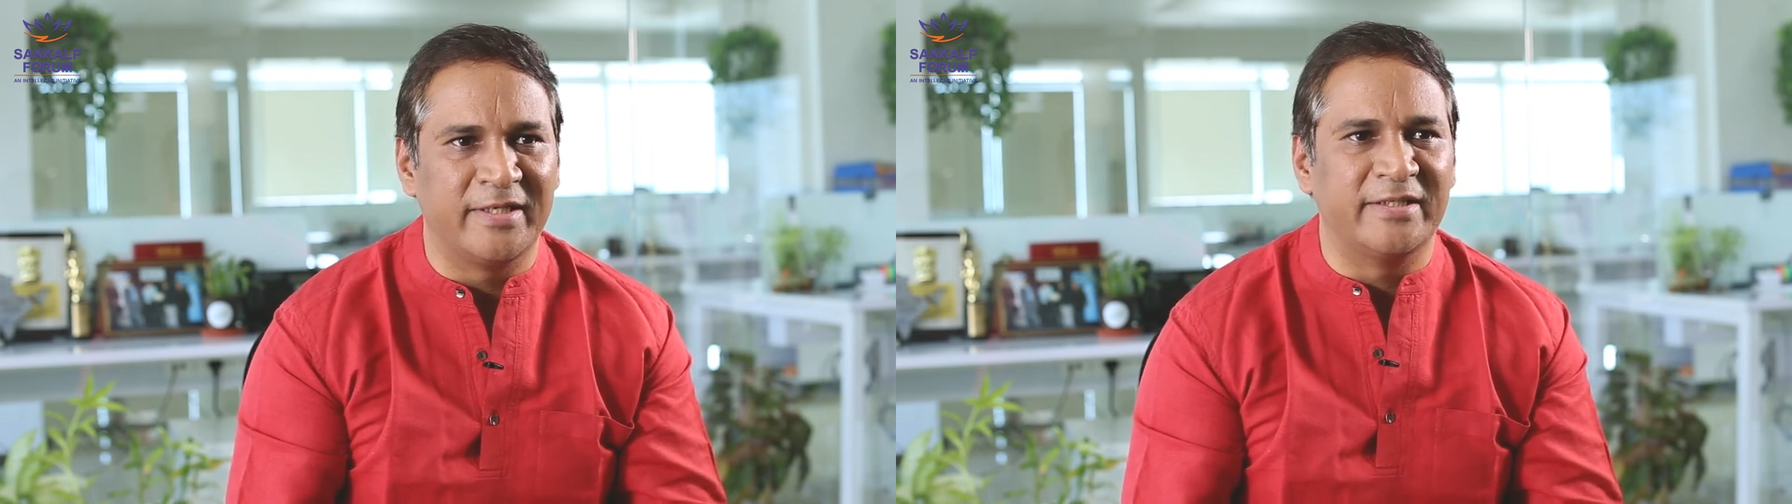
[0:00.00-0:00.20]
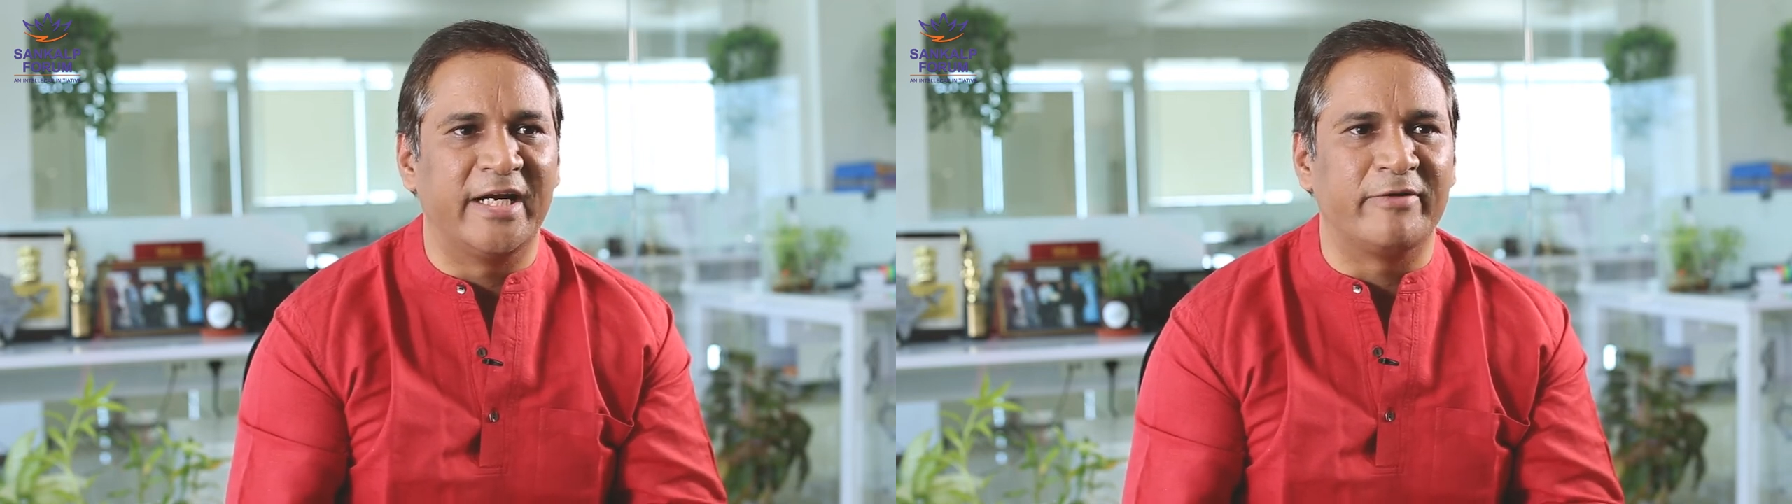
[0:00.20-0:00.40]

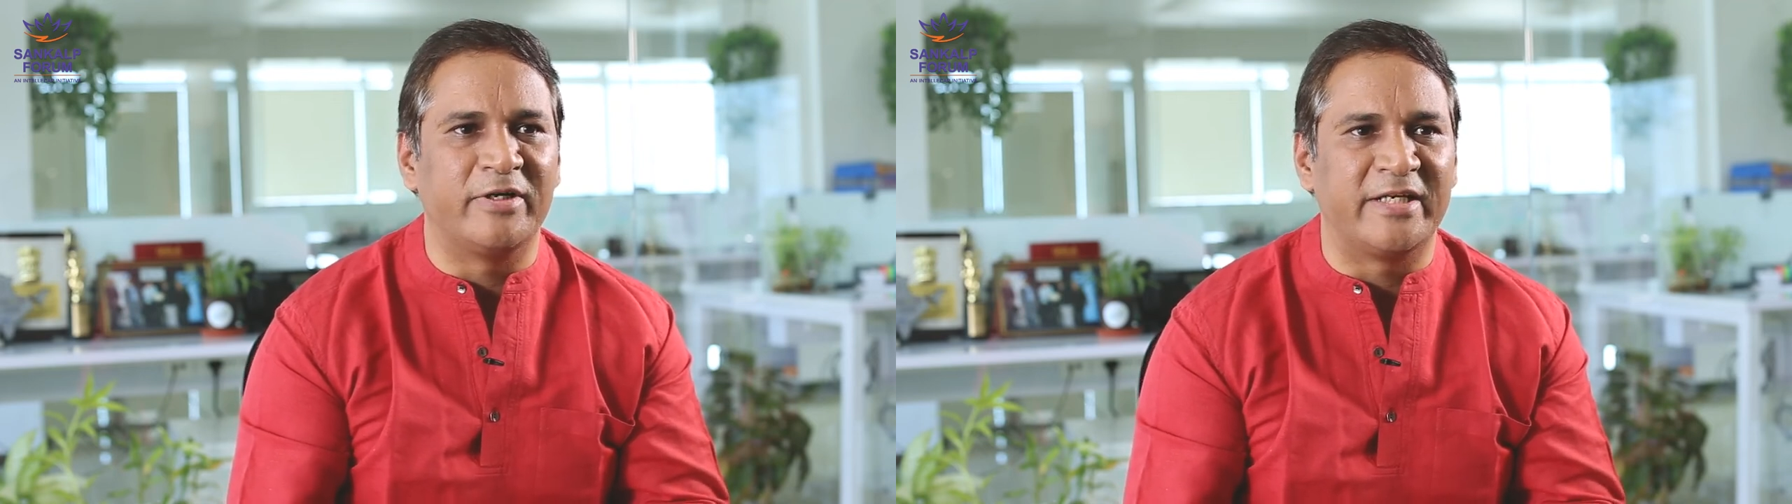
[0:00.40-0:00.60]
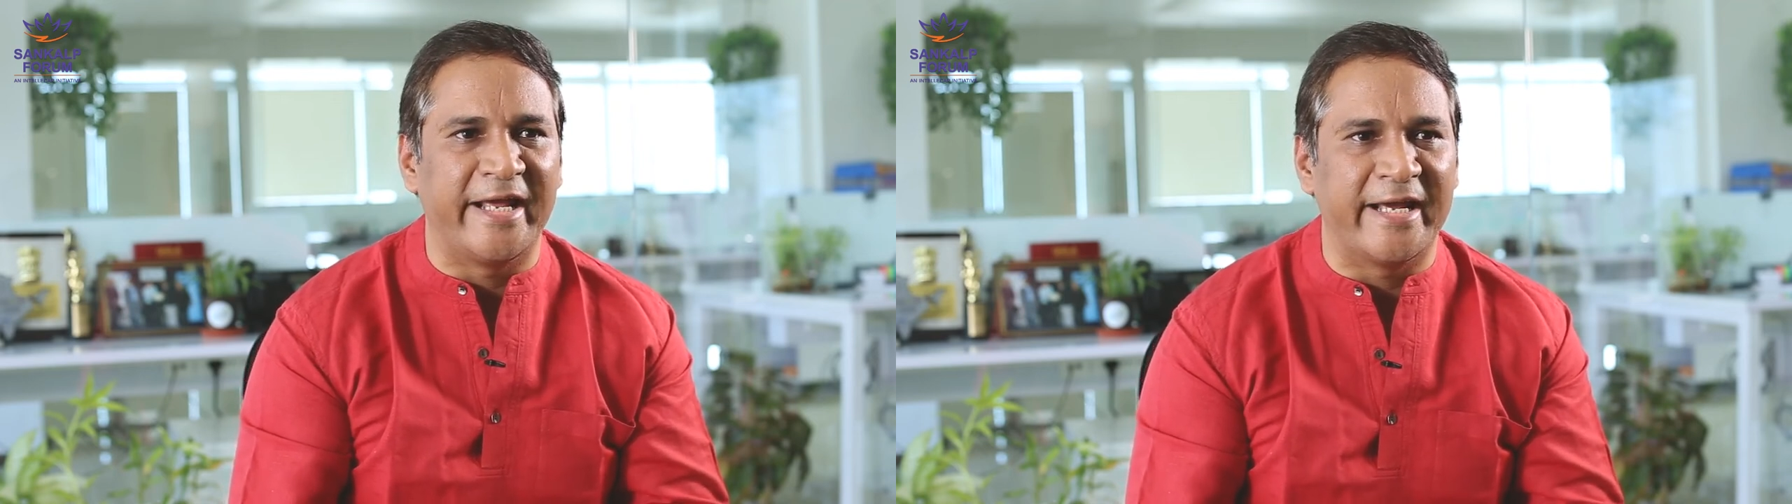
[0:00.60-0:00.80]
that
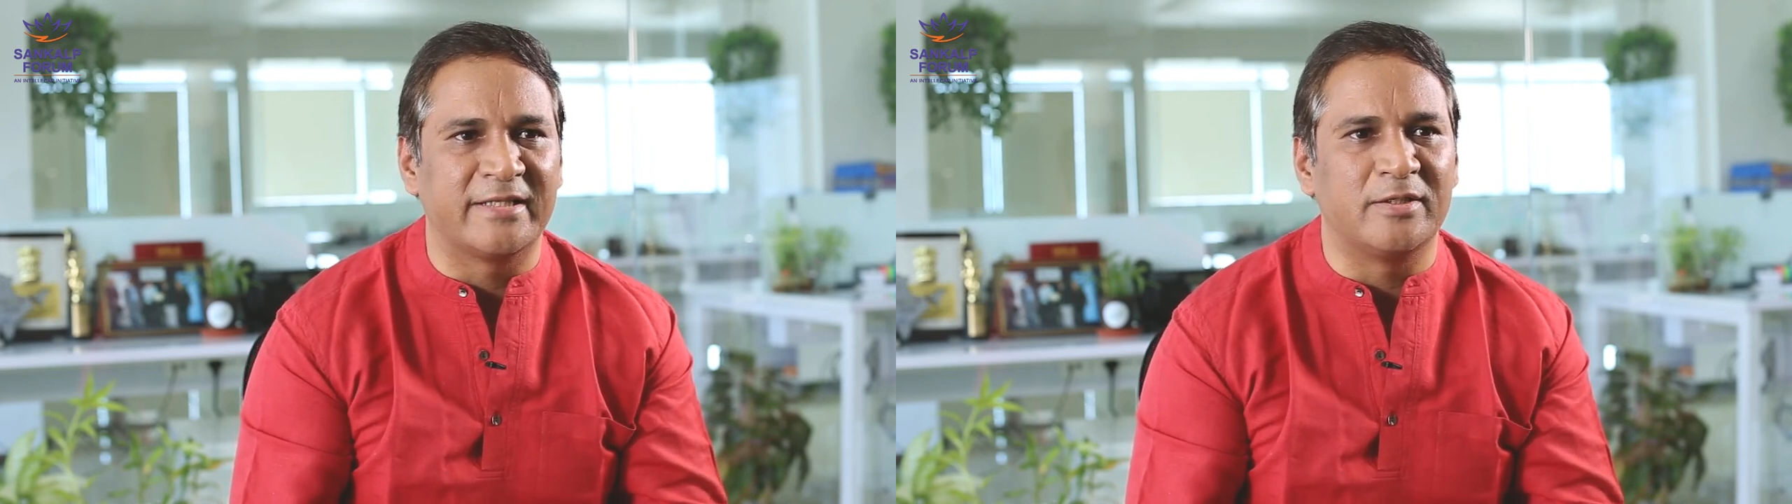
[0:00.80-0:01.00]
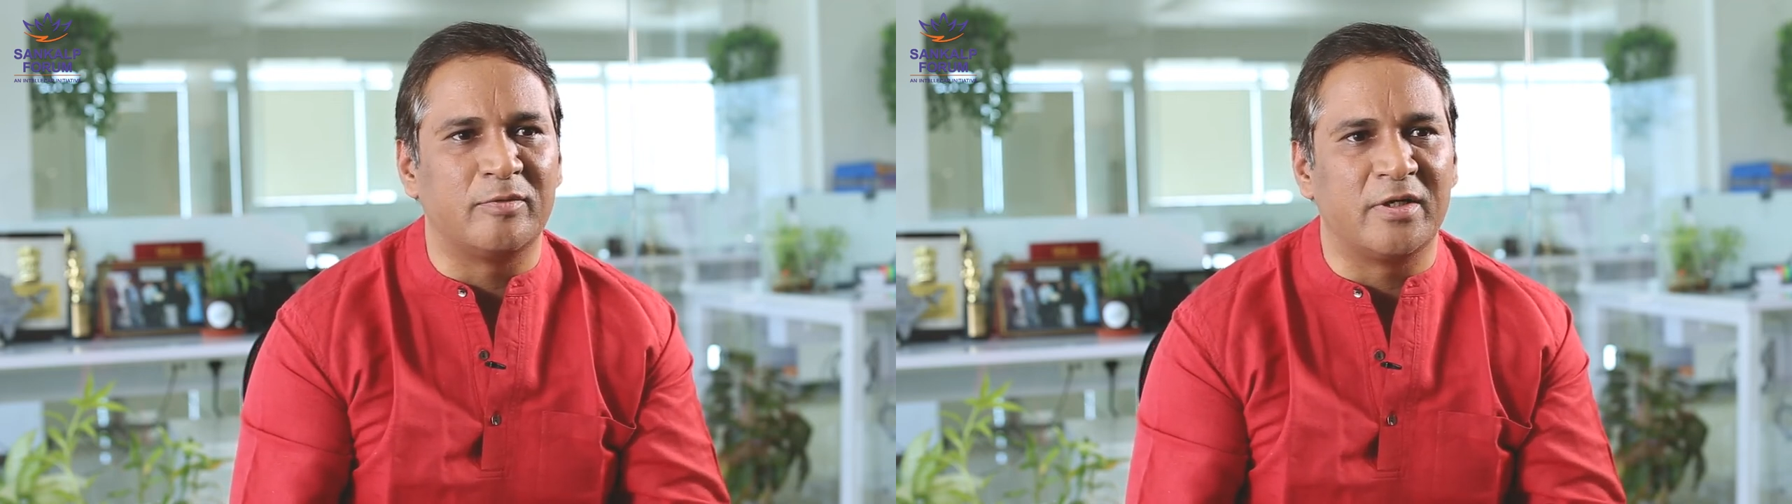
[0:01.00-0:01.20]
would take
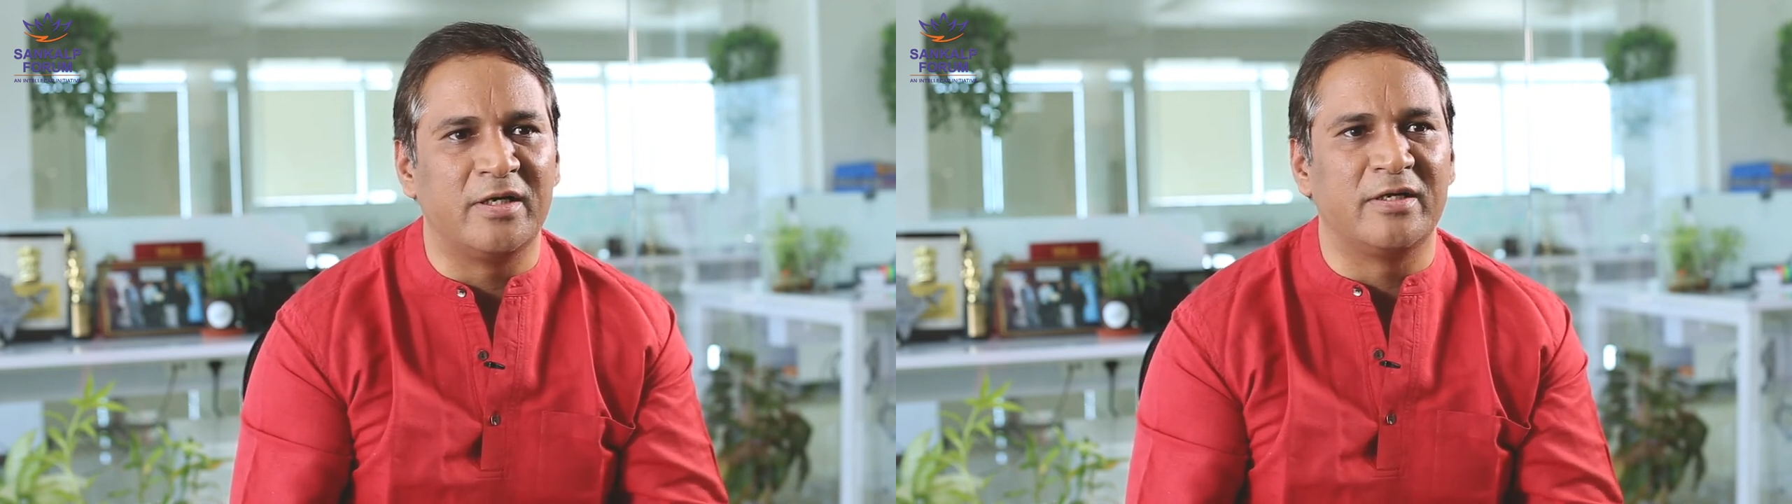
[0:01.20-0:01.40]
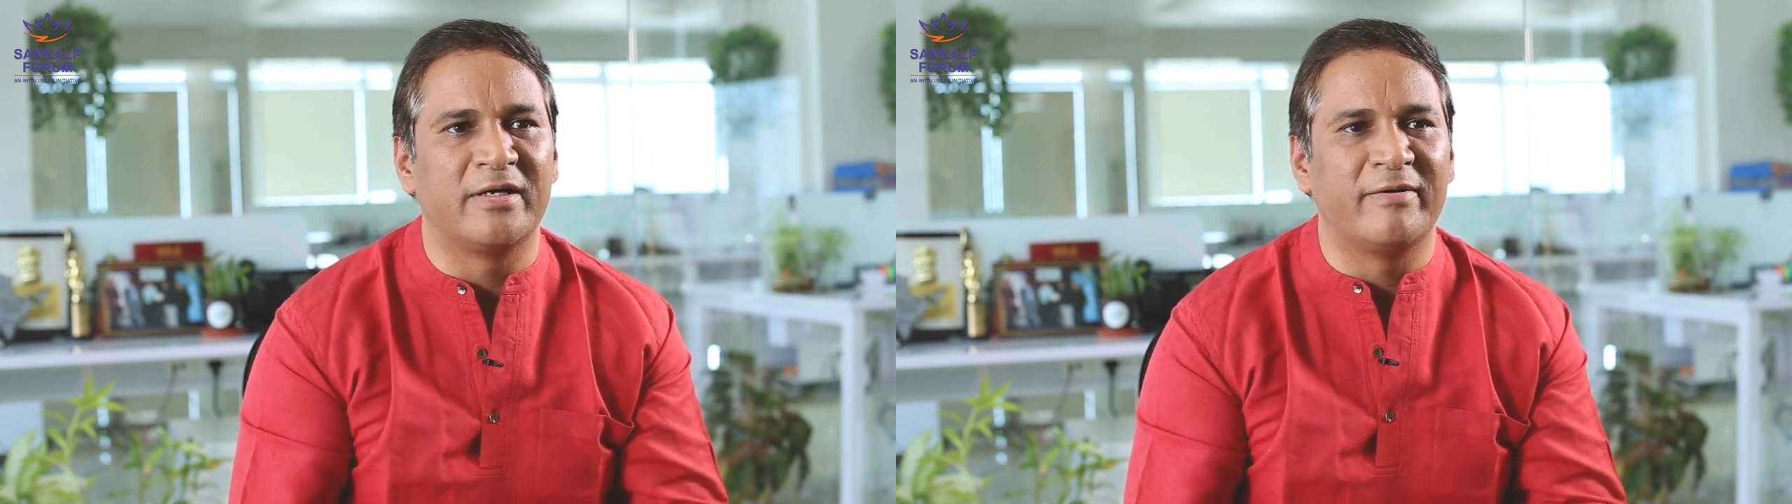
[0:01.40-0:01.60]
the
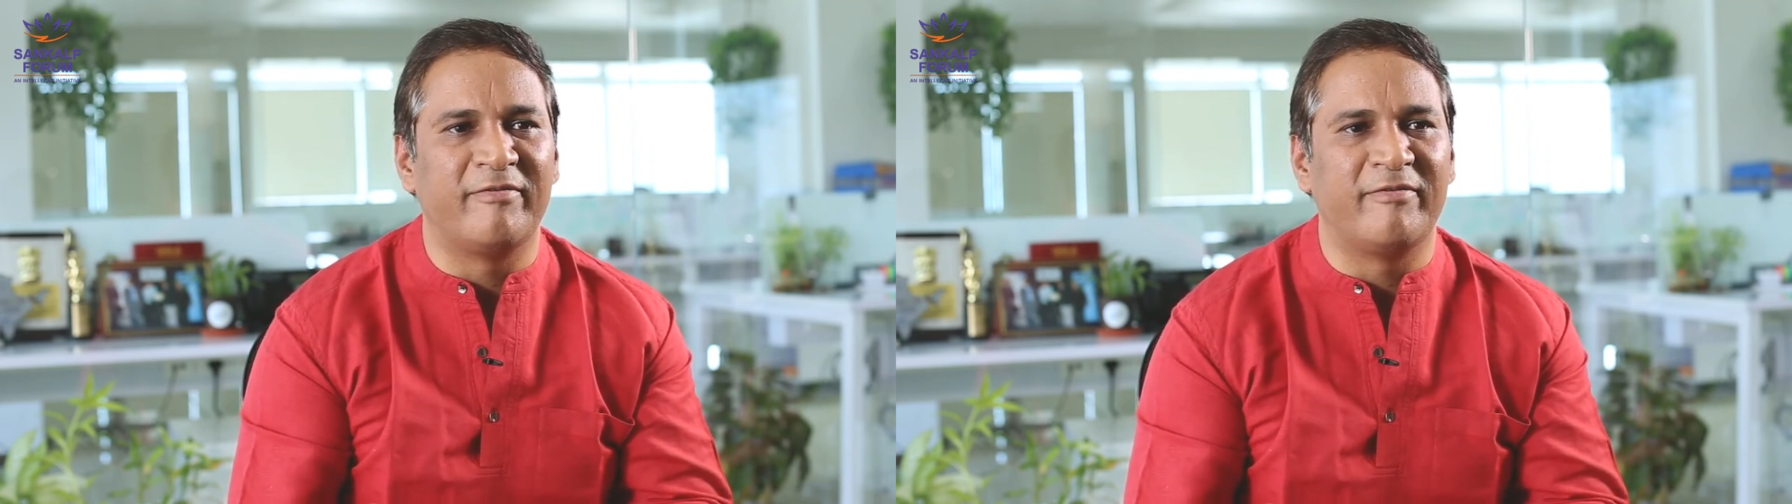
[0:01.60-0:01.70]
world